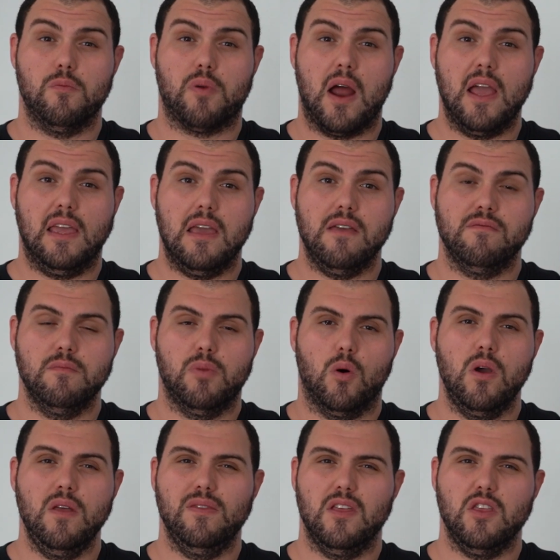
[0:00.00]
your break-even
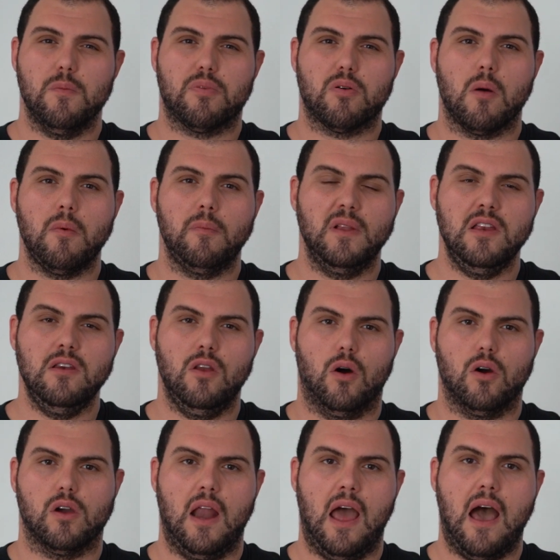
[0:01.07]
point, then you're probably
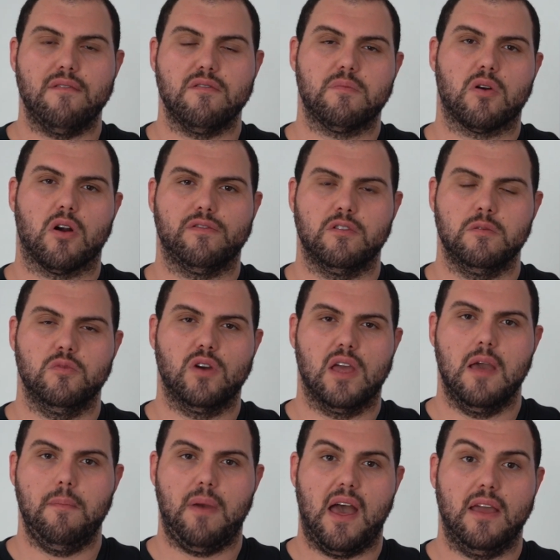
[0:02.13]
not gonna have a profitable
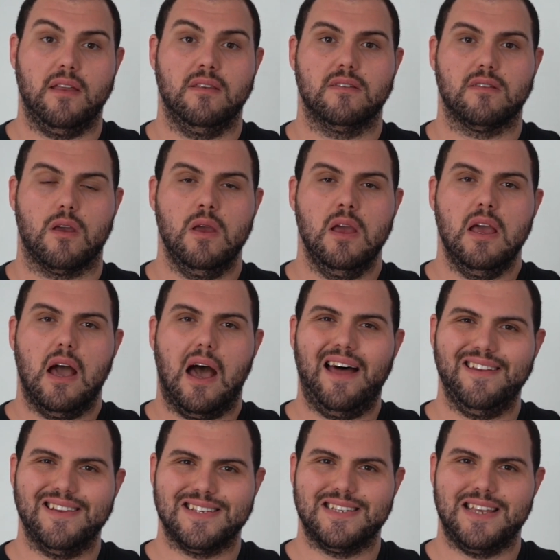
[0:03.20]
campaign. So
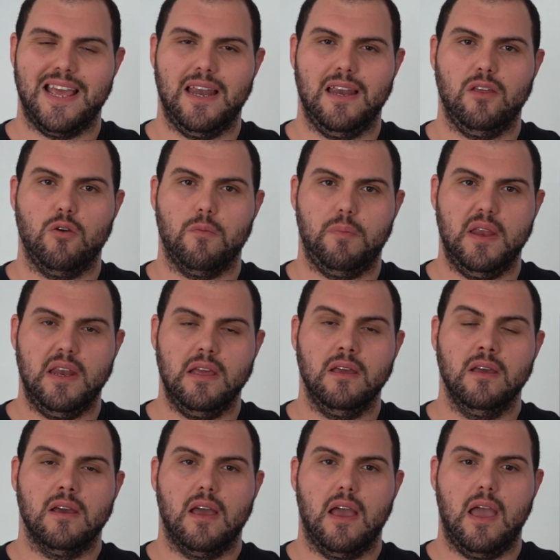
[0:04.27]
understanding your bidding
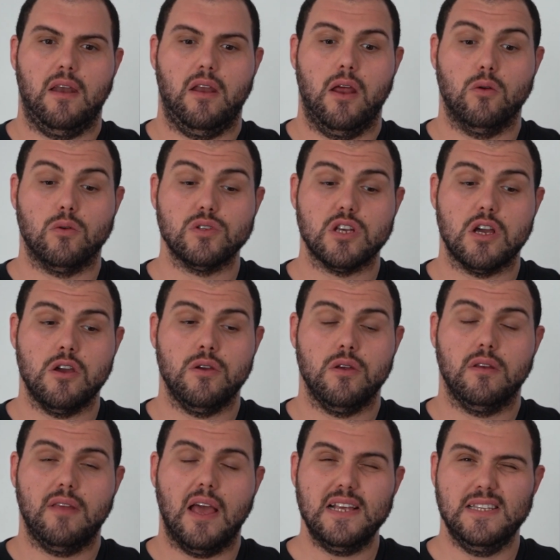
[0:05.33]
and also
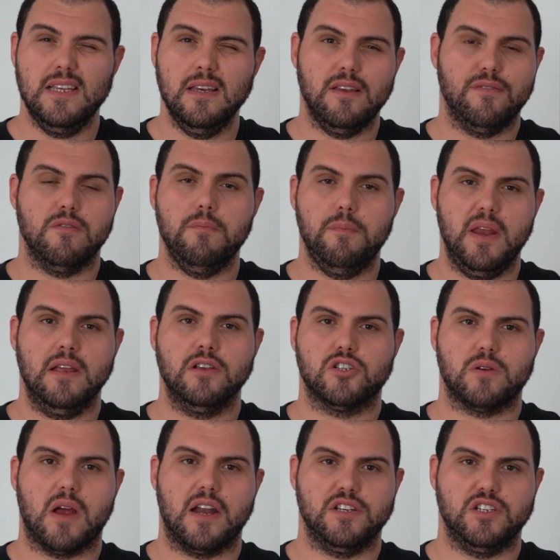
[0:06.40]
testing different bidding
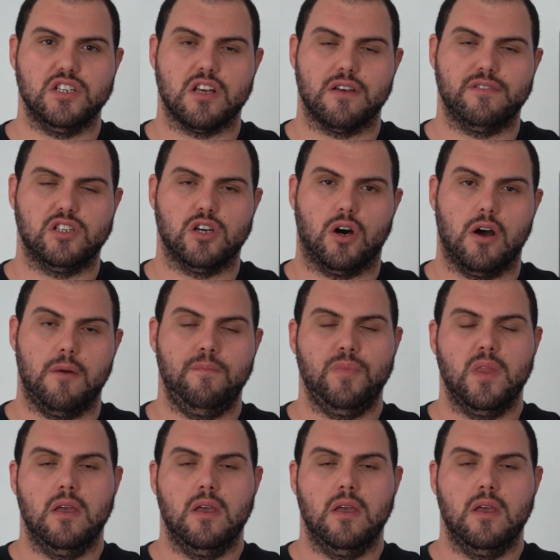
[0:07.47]
strategies over time.